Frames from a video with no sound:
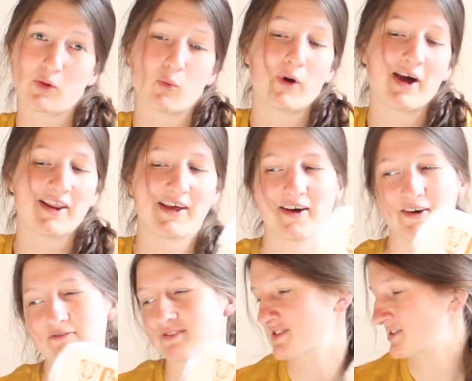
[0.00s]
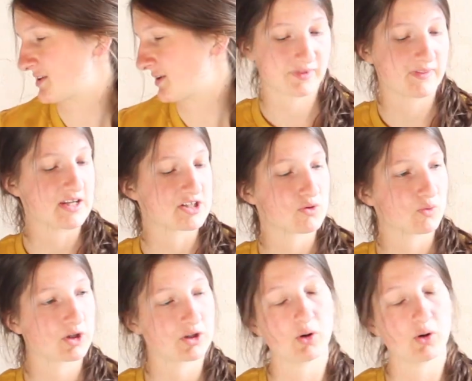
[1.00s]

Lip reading: what else? They should work.